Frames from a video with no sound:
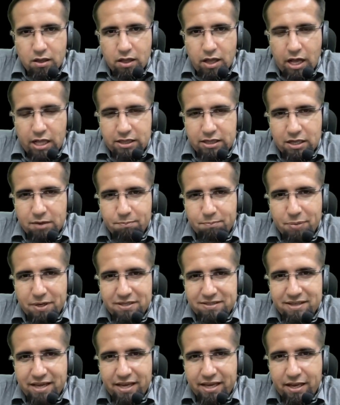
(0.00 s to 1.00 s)
and then
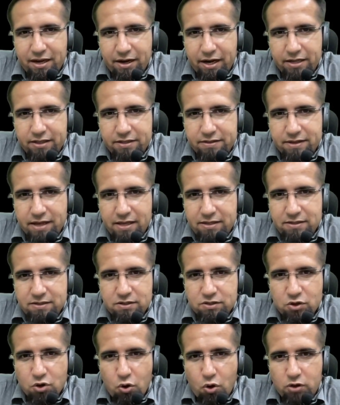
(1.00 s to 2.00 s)
plus I can write this
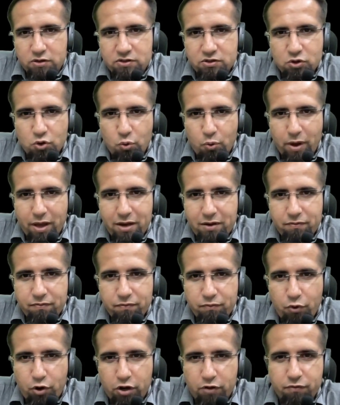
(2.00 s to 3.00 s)
as cos square
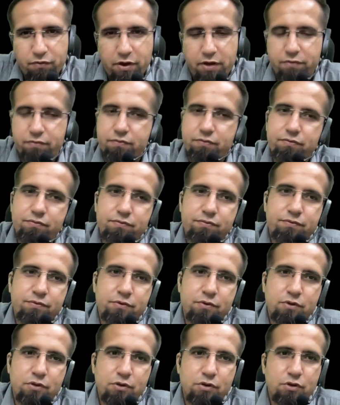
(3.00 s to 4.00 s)
45.
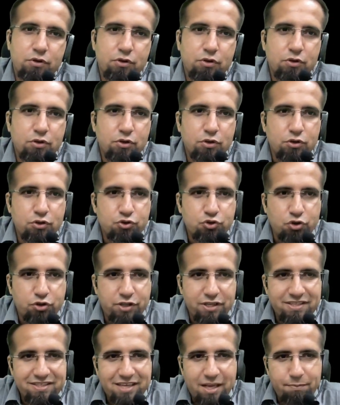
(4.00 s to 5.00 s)
So
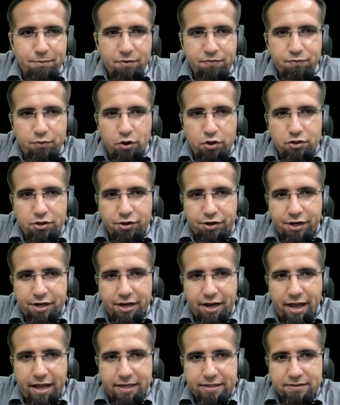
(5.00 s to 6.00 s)
this can be further written
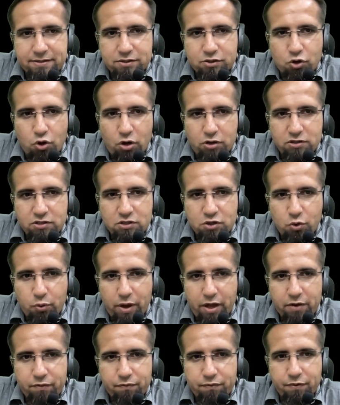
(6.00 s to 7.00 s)
as cos
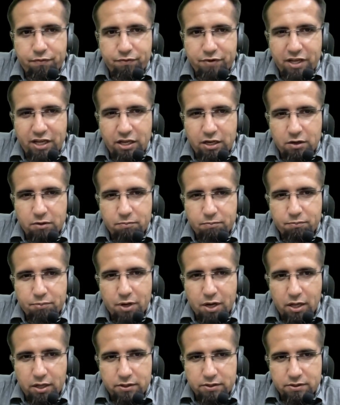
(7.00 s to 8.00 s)
square 15
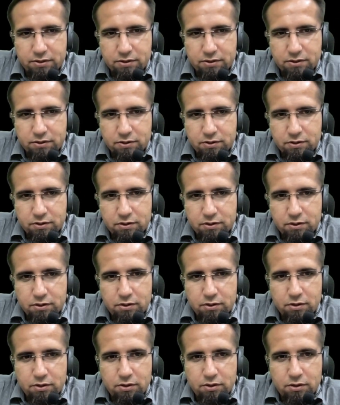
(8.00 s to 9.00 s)
plus,
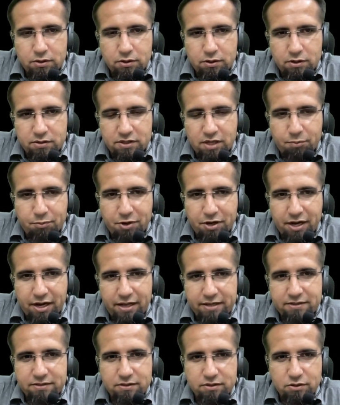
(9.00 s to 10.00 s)
this can be written
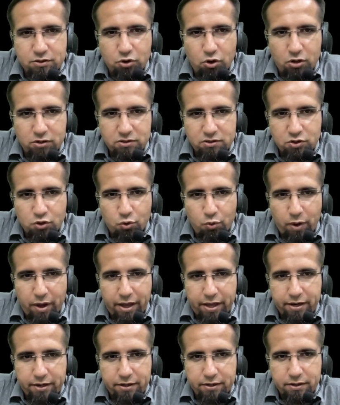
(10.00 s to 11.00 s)
as cos
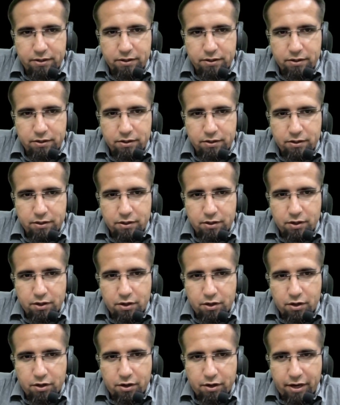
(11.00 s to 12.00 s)
square
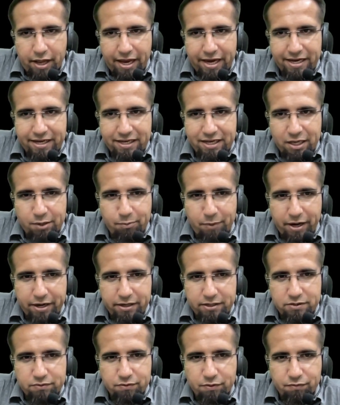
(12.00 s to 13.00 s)
90
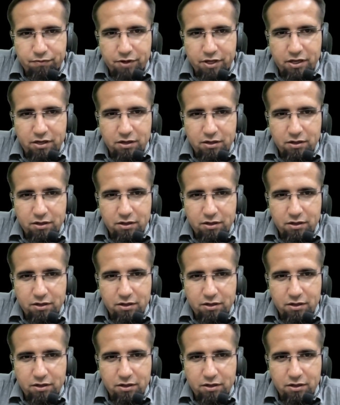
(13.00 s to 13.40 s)
minus 15.